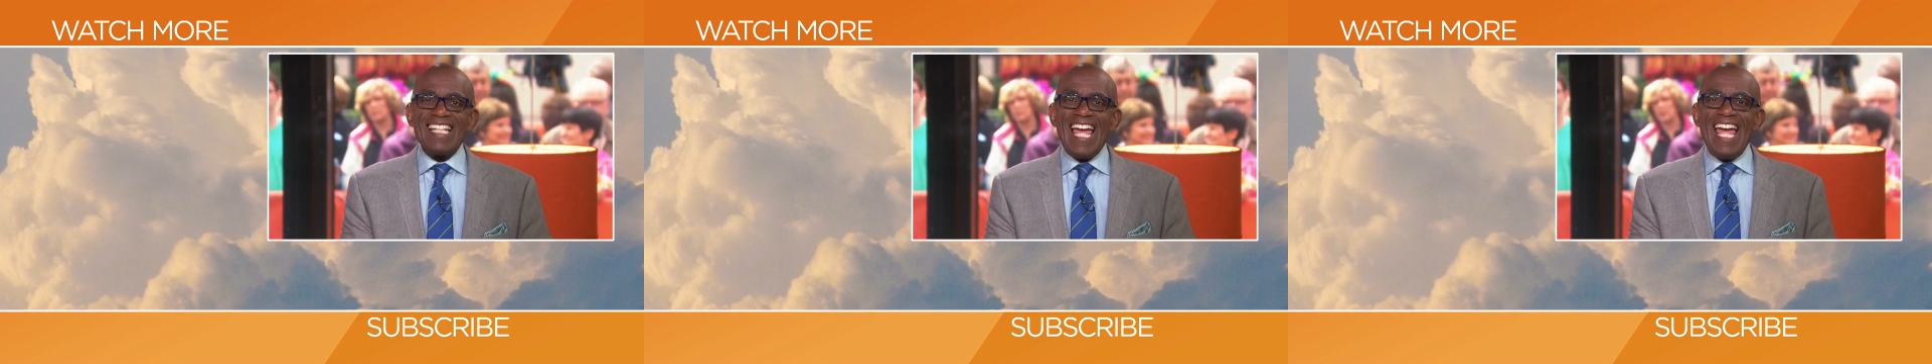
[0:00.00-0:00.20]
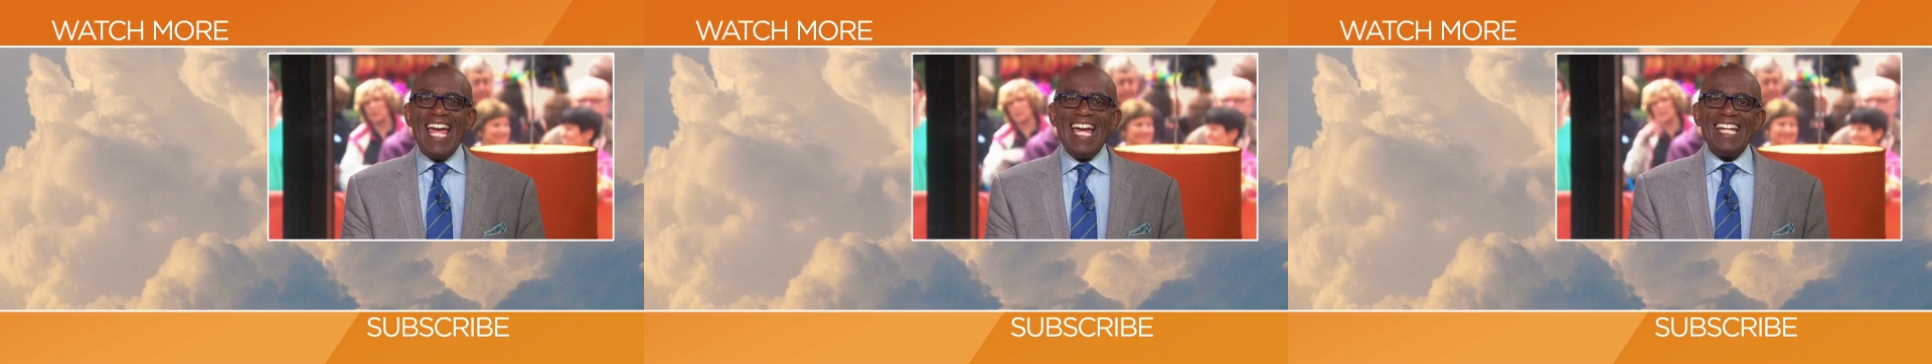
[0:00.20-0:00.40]

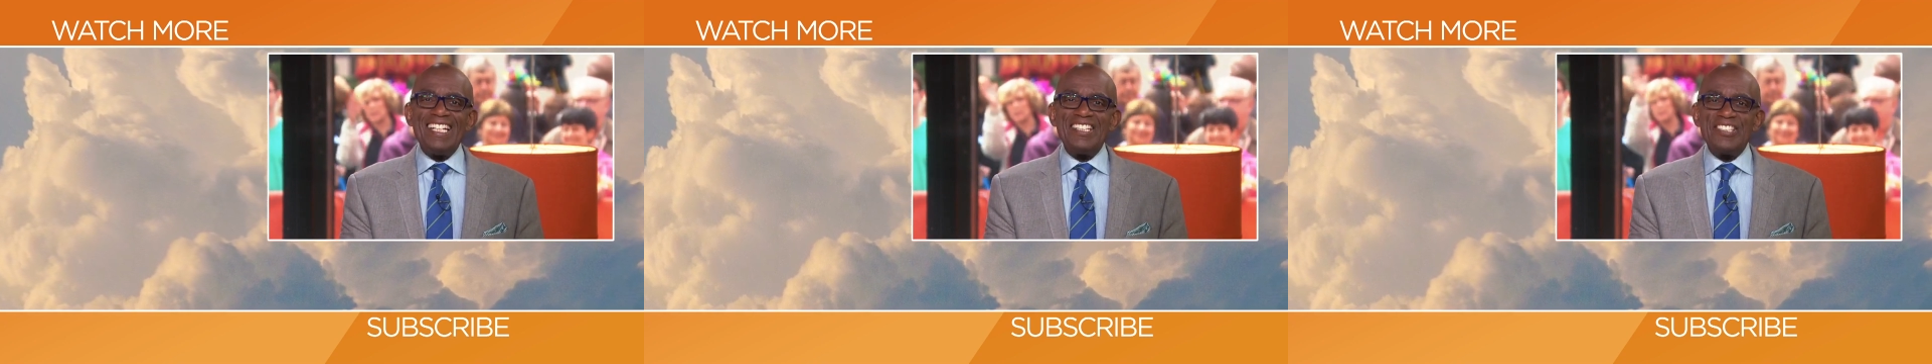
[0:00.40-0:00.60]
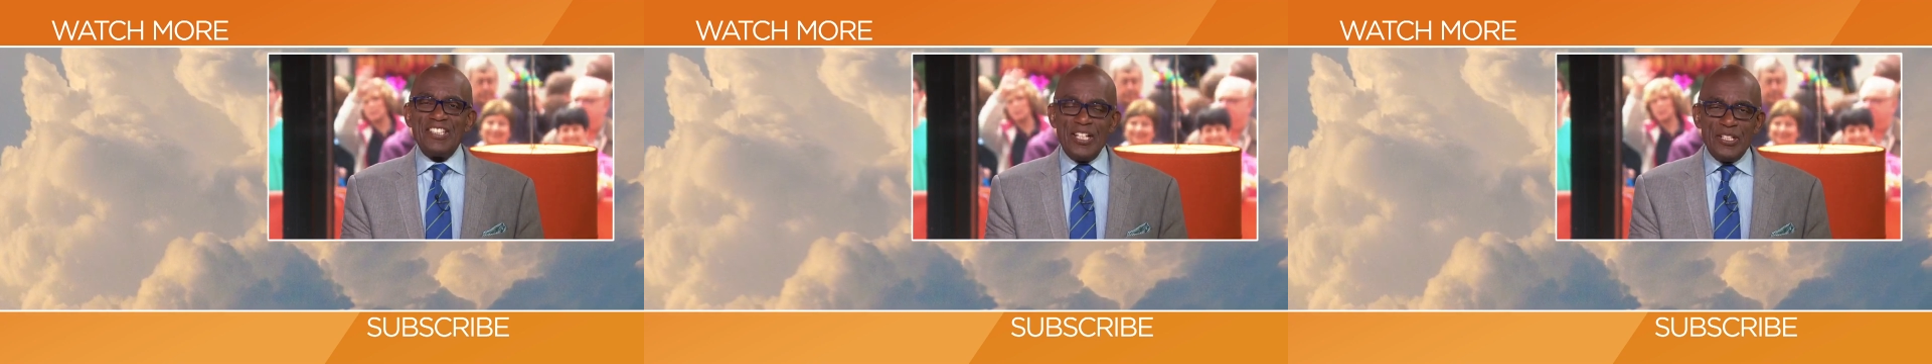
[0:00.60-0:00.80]

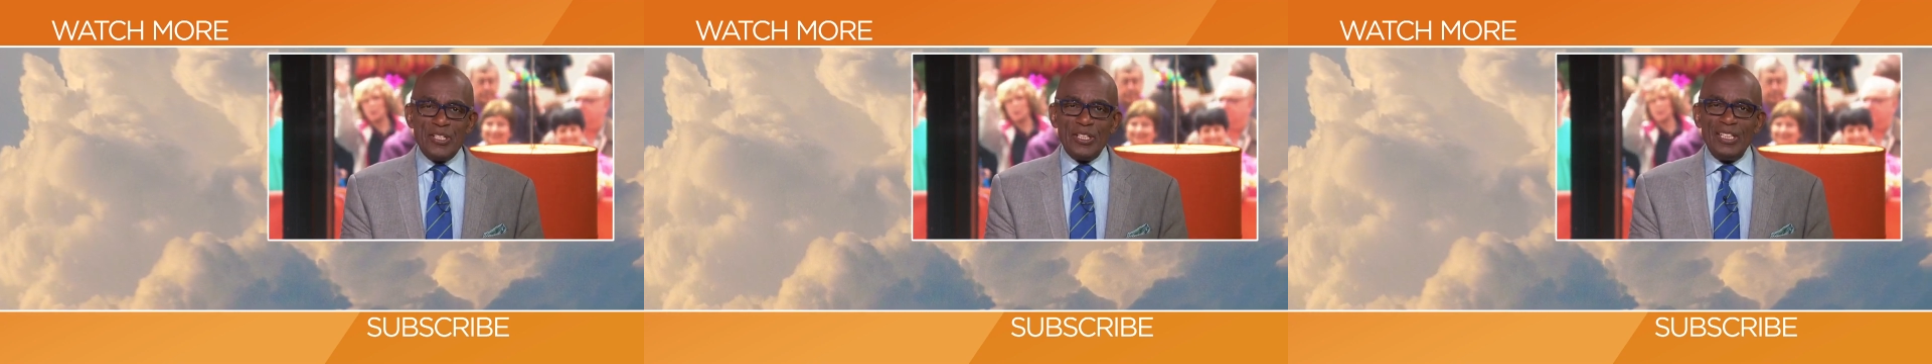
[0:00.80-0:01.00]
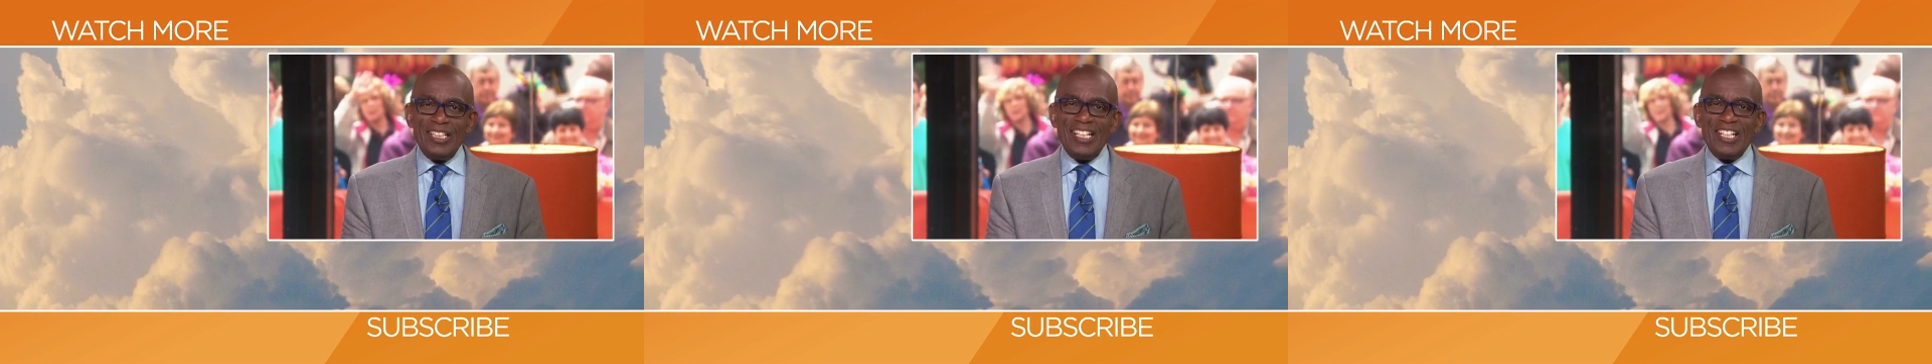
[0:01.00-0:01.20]
and
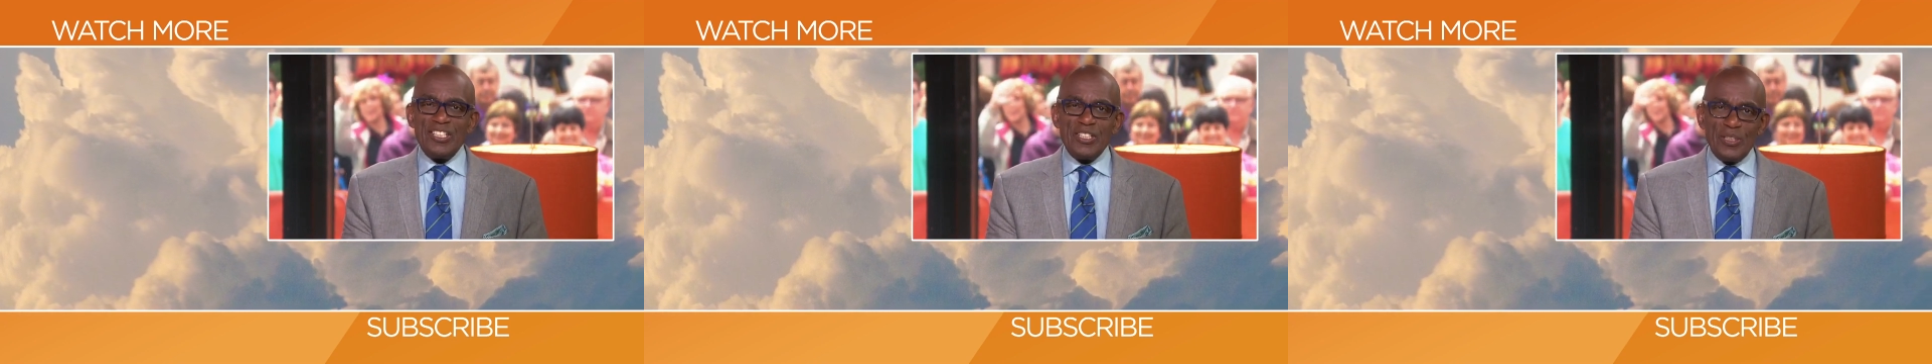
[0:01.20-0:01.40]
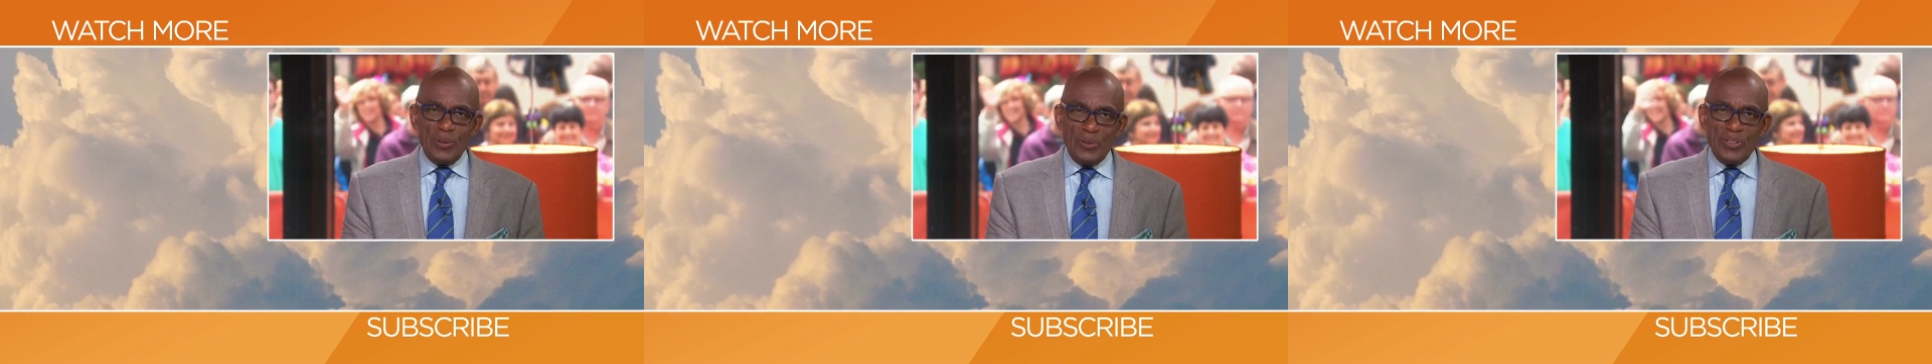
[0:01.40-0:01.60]
digital
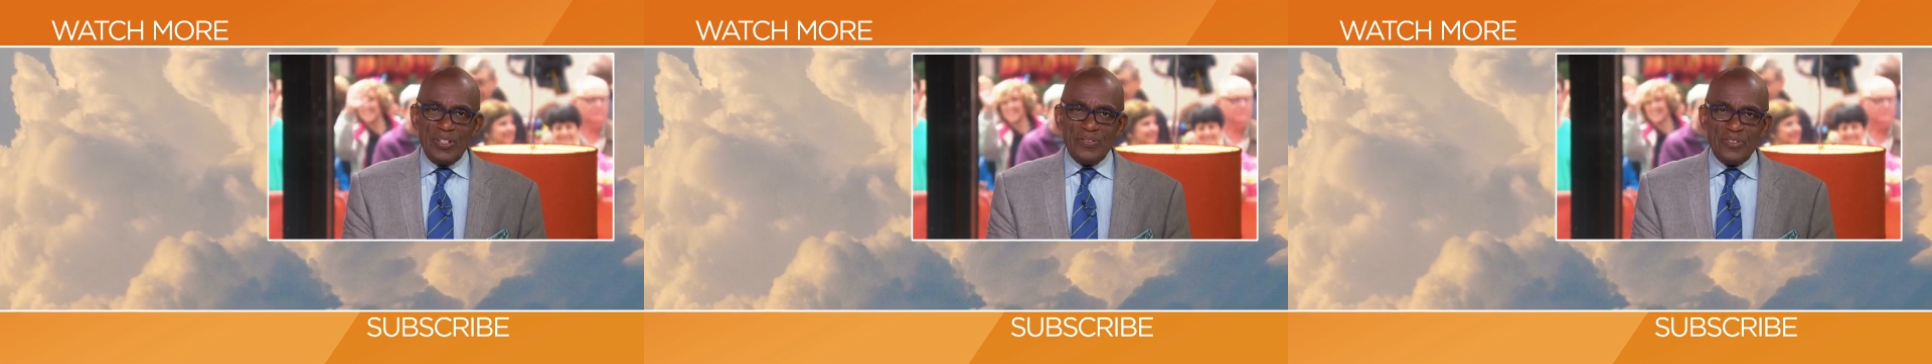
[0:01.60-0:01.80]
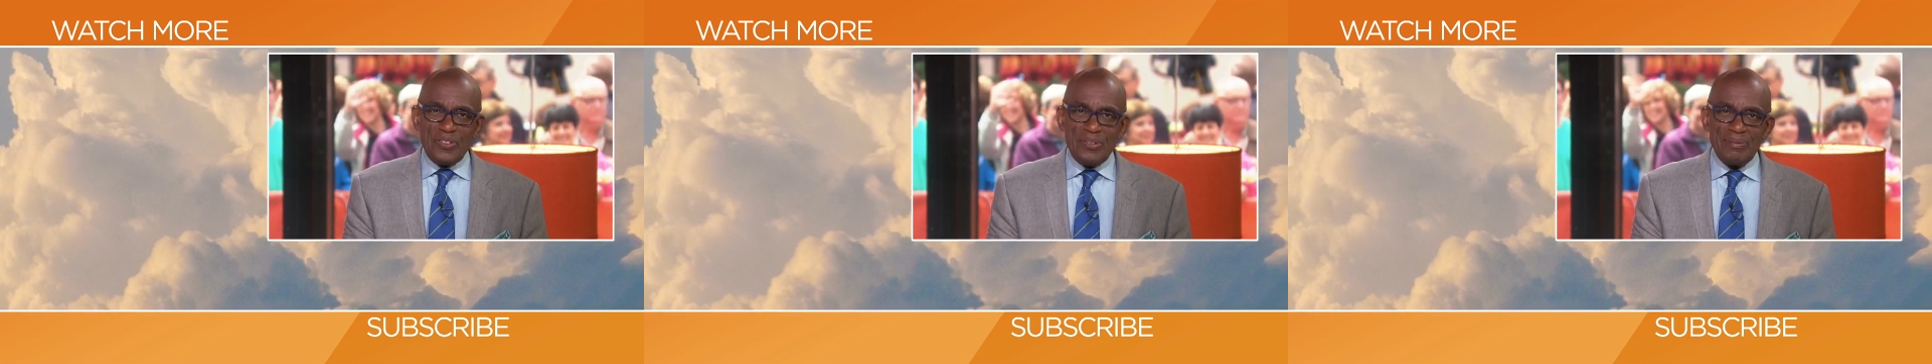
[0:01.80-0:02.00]

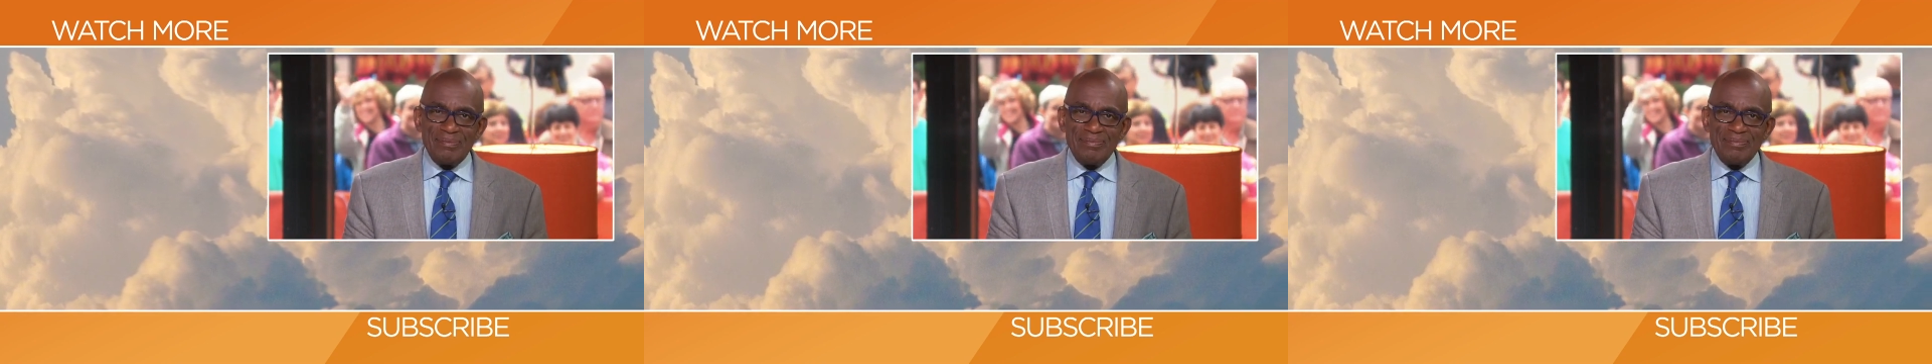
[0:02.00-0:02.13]
exclusives.